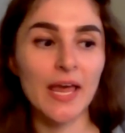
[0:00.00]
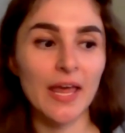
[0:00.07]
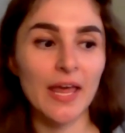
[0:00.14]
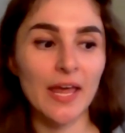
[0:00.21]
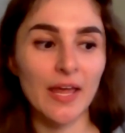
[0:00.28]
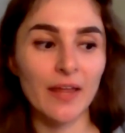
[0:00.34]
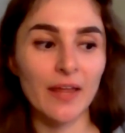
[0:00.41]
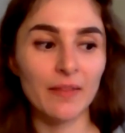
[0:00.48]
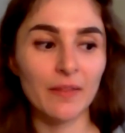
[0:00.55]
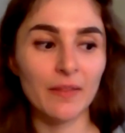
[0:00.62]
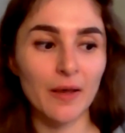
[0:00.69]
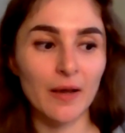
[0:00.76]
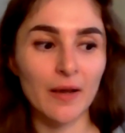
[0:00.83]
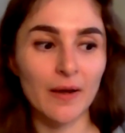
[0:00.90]

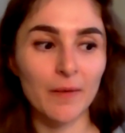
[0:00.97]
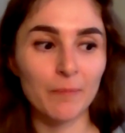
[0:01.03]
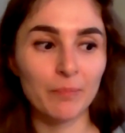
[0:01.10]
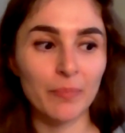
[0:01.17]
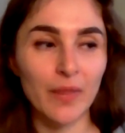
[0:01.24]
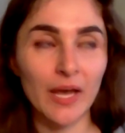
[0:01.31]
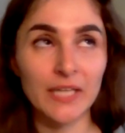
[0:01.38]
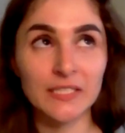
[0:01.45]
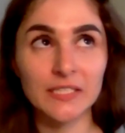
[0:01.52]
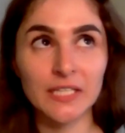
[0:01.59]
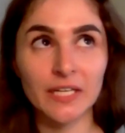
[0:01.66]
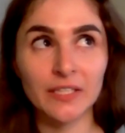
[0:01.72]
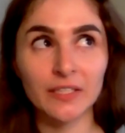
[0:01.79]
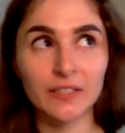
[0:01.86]
And I
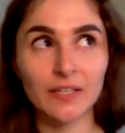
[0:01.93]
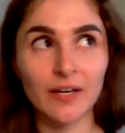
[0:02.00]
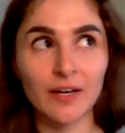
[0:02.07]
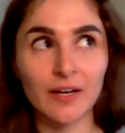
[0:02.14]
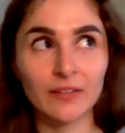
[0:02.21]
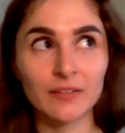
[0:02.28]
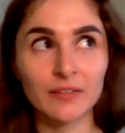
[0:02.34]
studied at